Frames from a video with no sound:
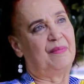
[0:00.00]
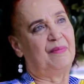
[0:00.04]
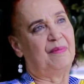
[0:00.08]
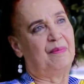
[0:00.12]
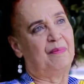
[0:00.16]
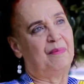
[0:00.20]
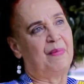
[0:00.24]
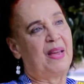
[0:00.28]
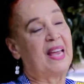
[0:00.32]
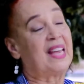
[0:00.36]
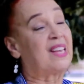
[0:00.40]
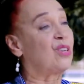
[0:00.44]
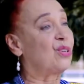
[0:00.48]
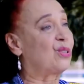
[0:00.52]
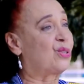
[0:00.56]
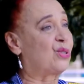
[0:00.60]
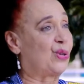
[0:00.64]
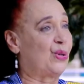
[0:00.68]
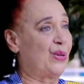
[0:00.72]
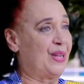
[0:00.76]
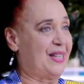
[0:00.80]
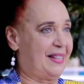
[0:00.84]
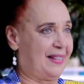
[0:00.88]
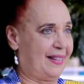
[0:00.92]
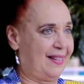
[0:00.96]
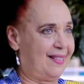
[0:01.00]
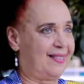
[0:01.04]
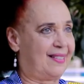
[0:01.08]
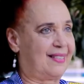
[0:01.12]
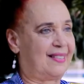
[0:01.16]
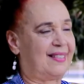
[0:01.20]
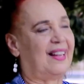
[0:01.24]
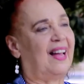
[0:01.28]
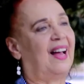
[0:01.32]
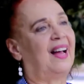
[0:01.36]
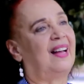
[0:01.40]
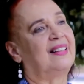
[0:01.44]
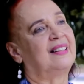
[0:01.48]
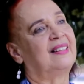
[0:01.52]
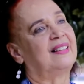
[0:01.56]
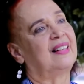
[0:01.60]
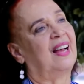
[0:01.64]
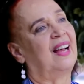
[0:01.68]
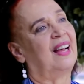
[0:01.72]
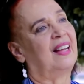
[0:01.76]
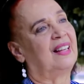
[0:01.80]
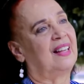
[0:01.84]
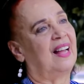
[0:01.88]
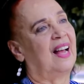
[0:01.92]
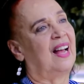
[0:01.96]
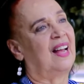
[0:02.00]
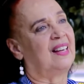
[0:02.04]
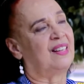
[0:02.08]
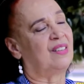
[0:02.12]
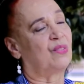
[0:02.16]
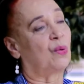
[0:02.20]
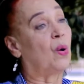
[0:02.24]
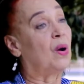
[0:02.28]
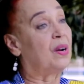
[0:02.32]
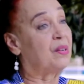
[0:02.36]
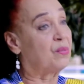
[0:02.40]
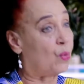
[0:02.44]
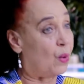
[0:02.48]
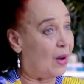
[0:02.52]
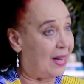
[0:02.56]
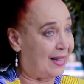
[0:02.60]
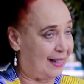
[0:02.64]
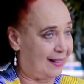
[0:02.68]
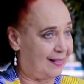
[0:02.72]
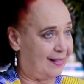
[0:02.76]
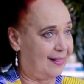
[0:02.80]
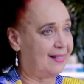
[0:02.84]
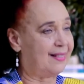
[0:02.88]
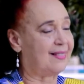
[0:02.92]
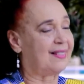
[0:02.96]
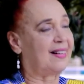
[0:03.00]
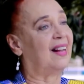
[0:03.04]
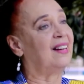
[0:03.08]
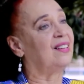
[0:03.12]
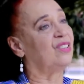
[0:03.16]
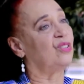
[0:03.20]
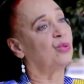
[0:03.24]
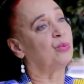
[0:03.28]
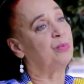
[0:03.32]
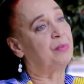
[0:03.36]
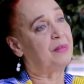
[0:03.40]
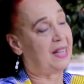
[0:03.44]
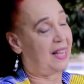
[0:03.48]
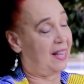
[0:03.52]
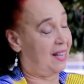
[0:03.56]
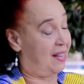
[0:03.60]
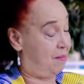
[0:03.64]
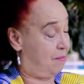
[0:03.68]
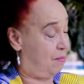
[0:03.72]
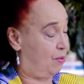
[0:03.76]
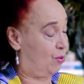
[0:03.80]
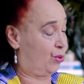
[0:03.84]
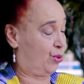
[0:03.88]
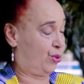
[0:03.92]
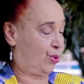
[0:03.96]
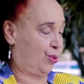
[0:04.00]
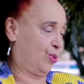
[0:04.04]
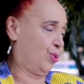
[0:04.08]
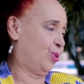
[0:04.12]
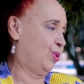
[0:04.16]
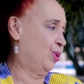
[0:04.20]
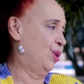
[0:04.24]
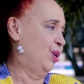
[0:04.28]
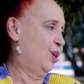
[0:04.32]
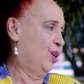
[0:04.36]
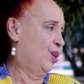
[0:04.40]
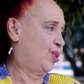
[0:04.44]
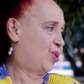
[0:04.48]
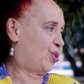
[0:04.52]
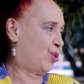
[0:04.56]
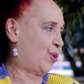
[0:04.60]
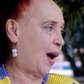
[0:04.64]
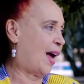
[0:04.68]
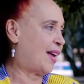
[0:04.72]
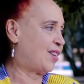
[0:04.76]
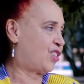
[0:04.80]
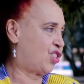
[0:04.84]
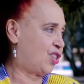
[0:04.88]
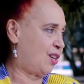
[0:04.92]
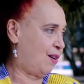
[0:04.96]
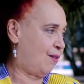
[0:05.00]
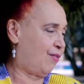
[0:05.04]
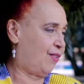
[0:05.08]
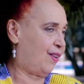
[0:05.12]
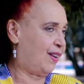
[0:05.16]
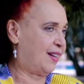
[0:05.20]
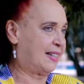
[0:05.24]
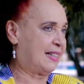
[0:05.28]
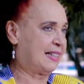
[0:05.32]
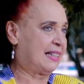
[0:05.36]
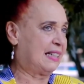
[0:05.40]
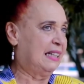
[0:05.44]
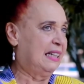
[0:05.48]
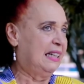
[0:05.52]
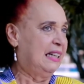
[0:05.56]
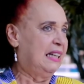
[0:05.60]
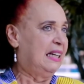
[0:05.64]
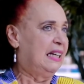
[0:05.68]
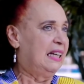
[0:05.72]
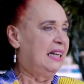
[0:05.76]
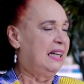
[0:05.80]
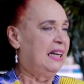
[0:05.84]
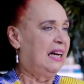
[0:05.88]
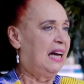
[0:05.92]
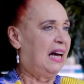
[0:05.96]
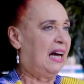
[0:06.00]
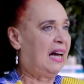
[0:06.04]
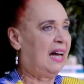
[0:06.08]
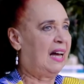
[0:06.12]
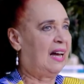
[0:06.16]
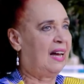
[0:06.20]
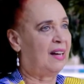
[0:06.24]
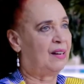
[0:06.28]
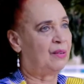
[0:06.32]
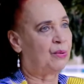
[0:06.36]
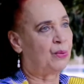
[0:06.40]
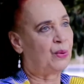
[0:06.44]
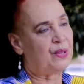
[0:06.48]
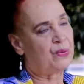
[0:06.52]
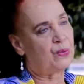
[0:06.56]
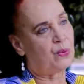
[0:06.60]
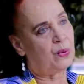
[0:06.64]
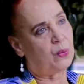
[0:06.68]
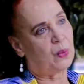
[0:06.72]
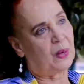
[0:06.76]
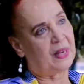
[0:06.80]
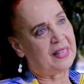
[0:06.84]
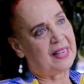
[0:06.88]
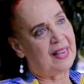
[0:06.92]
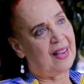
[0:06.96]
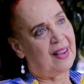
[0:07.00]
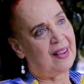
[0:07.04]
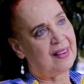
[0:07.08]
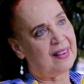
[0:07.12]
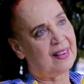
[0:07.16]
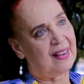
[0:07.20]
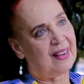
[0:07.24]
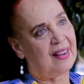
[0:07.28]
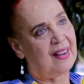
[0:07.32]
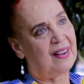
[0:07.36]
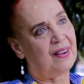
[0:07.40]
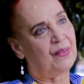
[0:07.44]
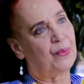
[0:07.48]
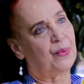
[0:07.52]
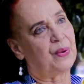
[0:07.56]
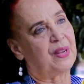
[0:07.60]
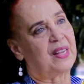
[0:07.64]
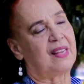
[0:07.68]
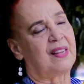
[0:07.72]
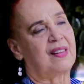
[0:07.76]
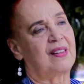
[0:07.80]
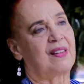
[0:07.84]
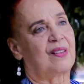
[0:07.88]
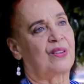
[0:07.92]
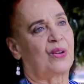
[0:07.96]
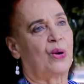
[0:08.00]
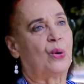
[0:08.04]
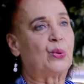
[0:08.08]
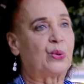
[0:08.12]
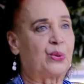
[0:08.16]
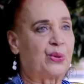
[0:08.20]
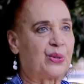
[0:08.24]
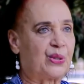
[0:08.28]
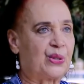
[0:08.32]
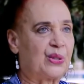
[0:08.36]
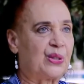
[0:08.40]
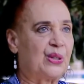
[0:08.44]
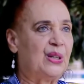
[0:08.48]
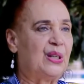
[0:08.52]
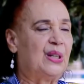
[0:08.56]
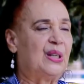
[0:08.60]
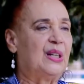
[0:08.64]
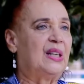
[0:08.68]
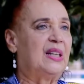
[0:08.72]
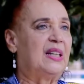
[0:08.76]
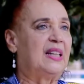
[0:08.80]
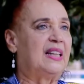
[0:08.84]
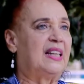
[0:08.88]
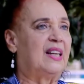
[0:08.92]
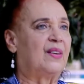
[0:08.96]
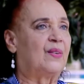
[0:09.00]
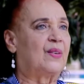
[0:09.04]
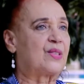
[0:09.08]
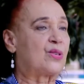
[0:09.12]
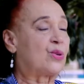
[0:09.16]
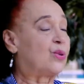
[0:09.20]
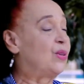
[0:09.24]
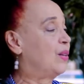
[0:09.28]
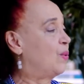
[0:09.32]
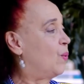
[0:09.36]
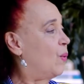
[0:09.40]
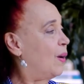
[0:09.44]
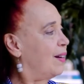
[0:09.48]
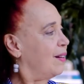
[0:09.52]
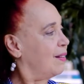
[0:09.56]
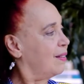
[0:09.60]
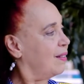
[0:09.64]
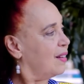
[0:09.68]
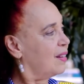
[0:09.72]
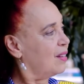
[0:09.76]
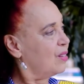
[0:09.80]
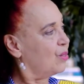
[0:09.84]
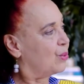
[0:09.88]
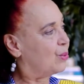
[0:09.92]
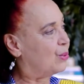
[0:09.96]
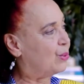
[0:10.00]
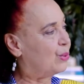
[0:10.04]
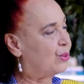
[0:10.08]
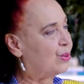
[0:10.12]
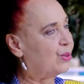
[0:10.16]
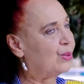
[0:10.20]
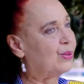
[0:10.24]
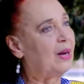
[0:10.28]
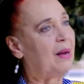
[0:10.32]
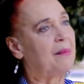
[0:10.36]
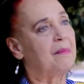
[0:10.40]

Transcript: Make your choices and work at it, and you'll be able to achieve it. Yes. When we were younger, we thought there was only one thing you could do.